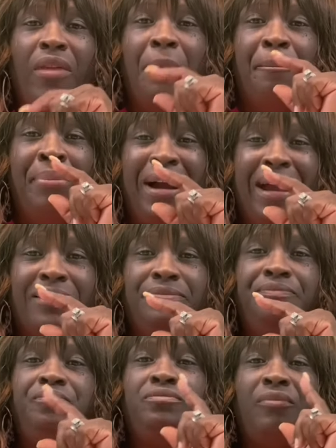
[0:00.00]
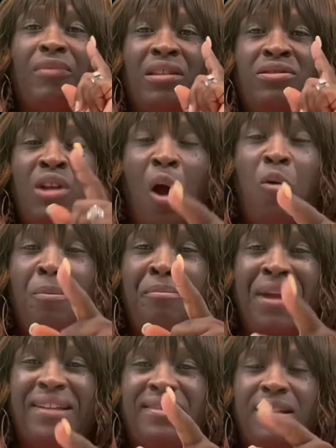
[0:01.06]
But don't
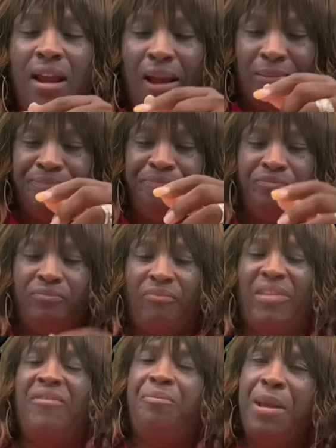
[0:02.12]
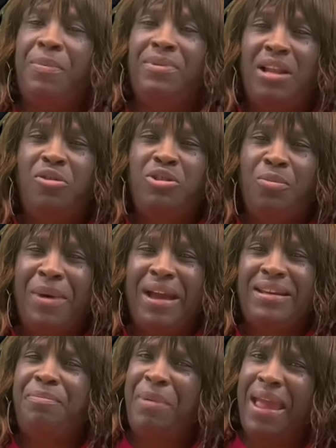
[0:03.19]
mess it up. If people loan you
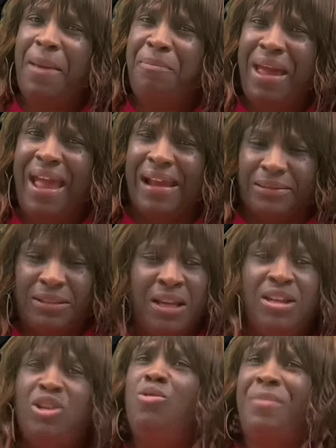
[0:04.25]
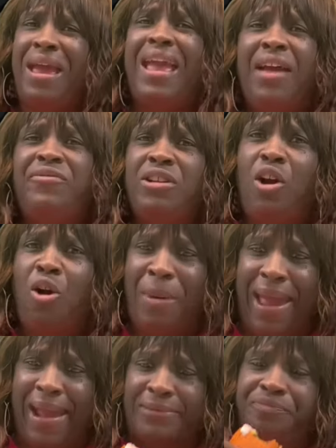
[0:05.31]
money, pay it back. You may have to go
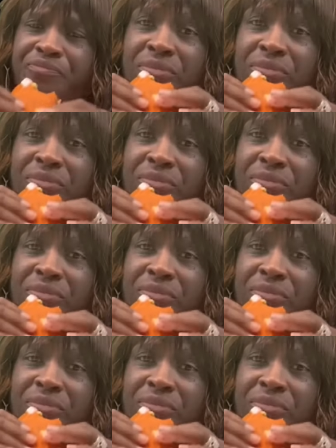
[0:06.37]
back.